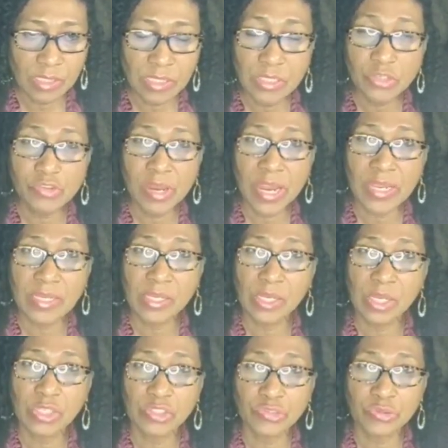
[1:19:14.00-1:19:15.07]
trying to
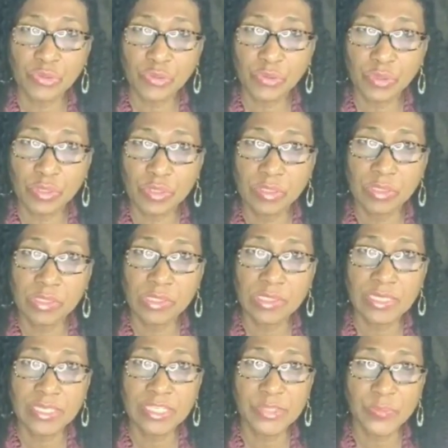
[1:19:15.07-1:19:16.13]
control
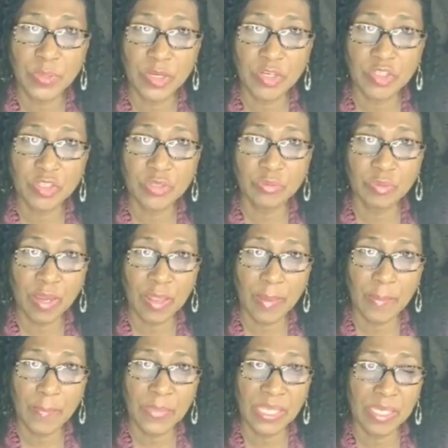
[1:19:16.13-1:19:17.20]
the spiritual
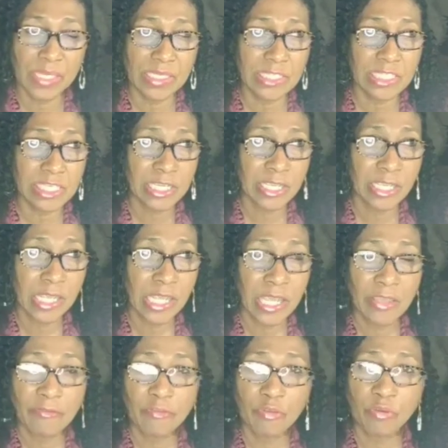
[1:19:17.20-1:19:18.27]
realm, because
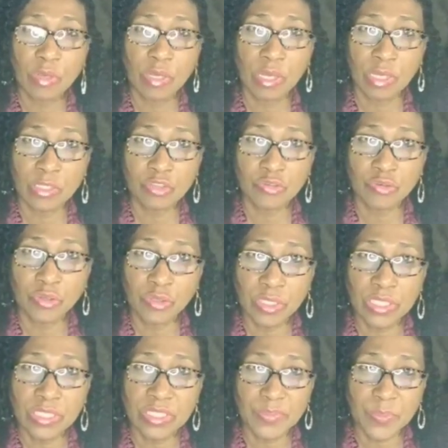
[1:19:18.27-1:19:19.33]
if you could control
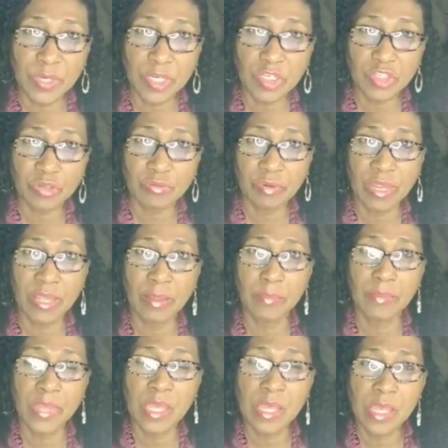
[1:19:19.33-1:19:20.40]
the spiritual
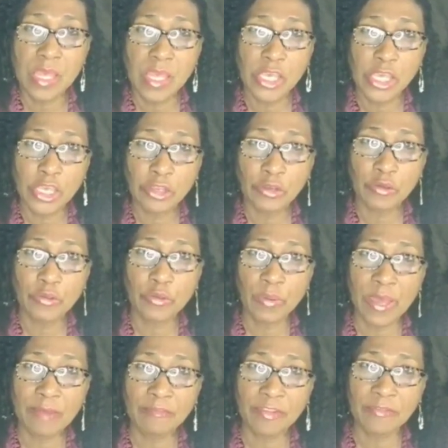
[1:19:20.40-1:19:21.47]
realm, you know, you
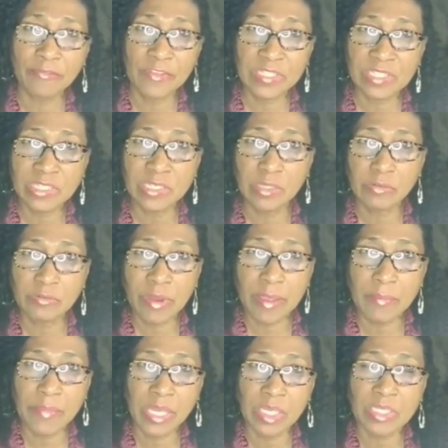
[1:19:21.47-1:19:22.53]
have the physical
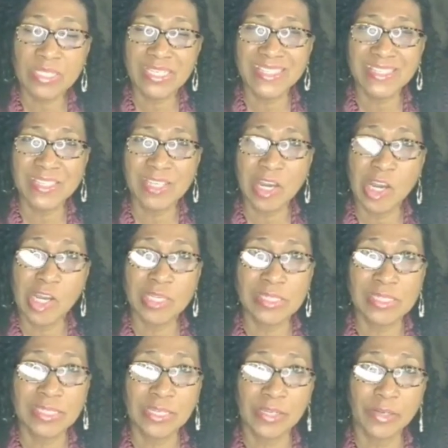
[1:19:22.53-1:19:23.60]
realm because it starts
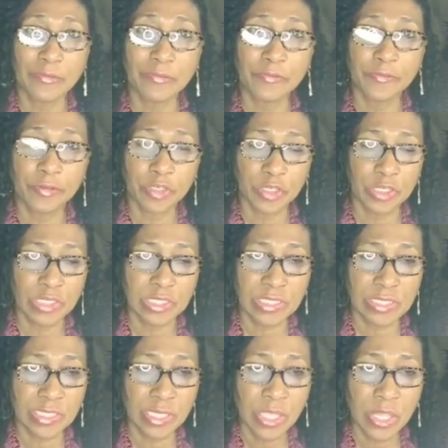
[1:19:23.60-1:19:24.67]
there
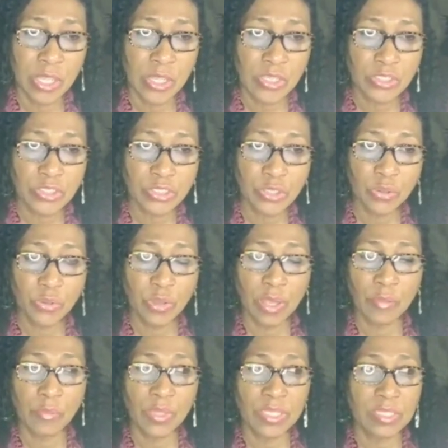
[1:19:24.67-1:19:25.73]
first. So
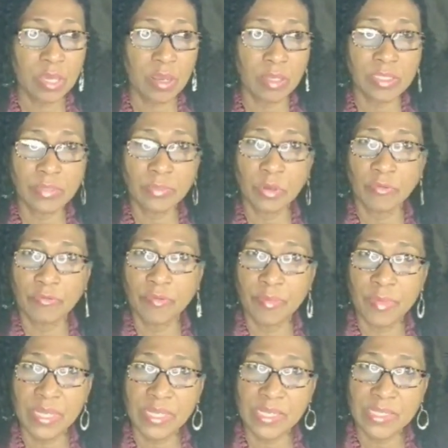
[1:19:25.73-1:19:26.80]
we talked about
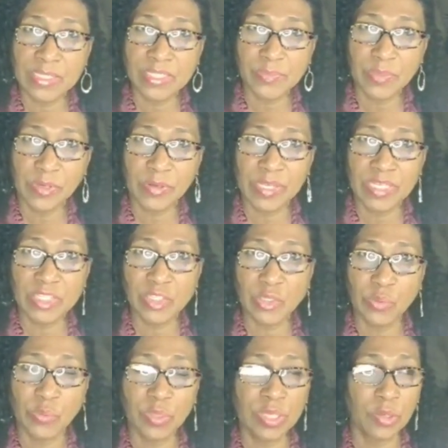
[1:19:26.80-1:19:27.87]
familiar spirits. So
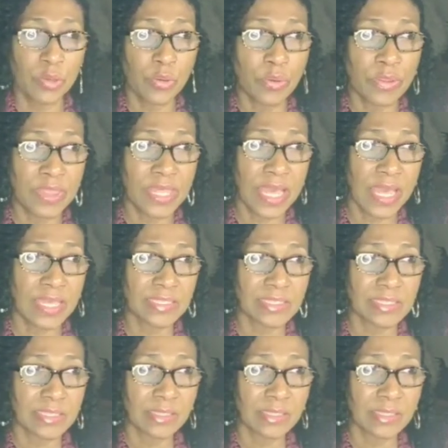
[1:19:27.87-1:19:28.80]
we know that